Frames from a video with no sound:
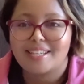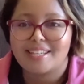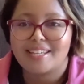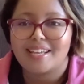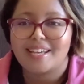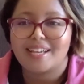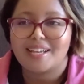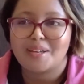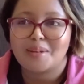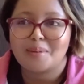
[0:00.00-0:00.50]

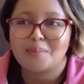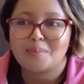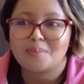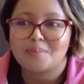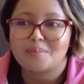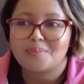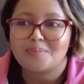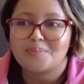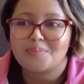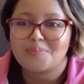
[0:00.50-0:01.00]

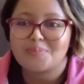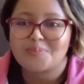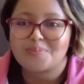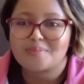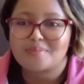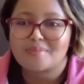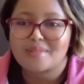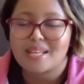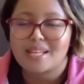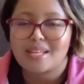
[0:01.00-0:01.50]
um,
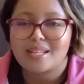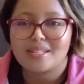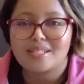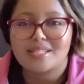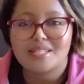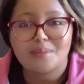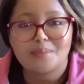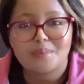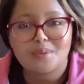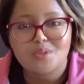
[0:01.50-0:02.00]

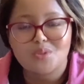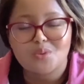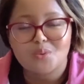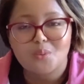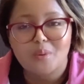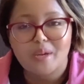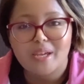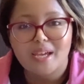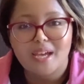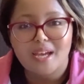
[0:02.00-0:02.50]
Shipito
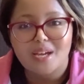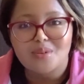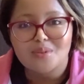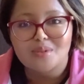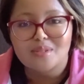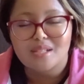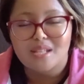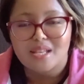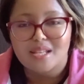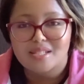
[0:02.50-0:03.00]

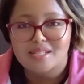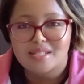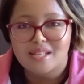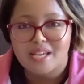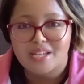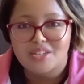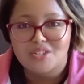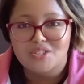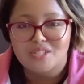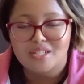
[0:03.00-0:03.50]
Warehouse is
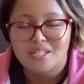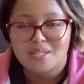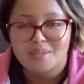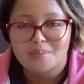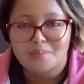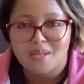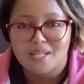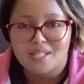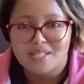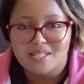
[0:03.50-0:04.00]
actually
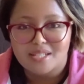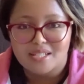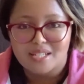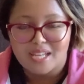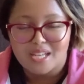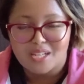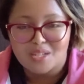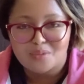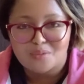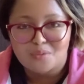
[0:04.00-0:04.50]
based in
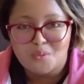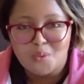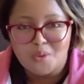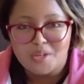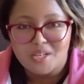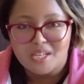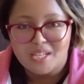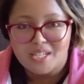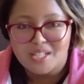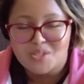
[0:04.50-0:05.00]

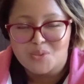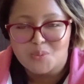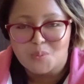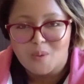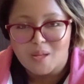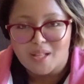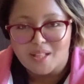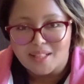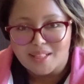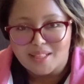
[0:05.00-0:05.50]
California as
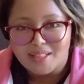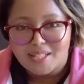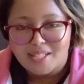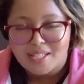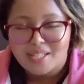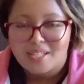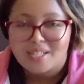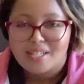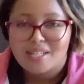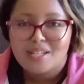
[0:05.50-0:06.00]
well.
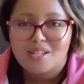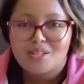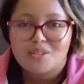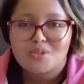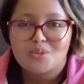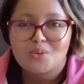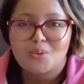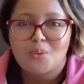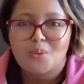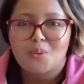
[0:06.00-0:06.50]

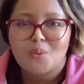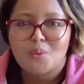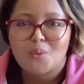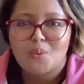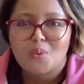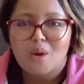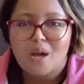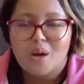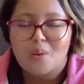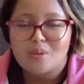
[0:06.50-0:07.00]

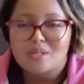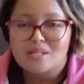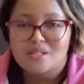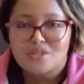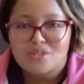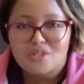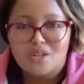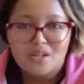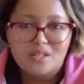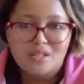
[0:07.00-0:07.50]
So I
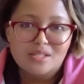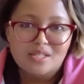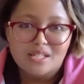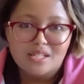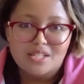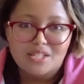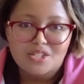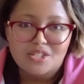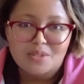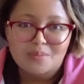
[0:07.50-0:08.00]
wasn't charged
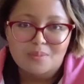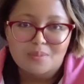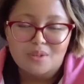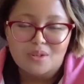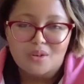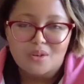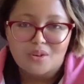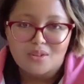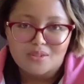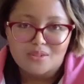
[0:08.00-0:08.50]
any shipping
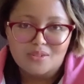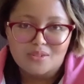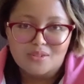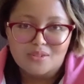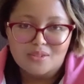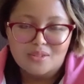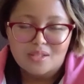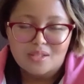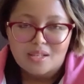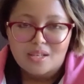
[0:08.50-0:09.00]

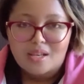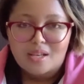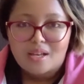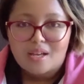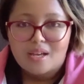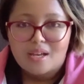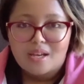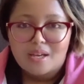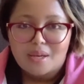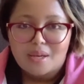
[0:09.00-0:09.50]
costs
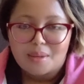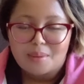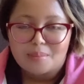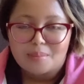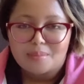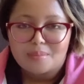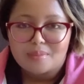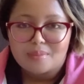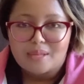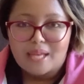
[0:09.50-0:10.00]

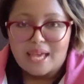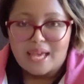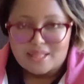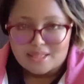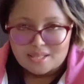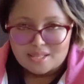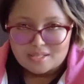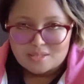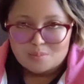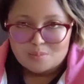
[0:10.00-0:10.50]
um,
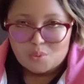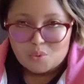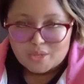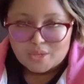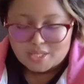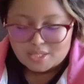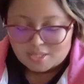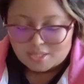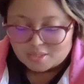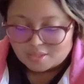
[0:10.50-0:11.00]
at this
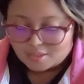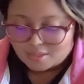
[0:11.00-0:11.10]
point.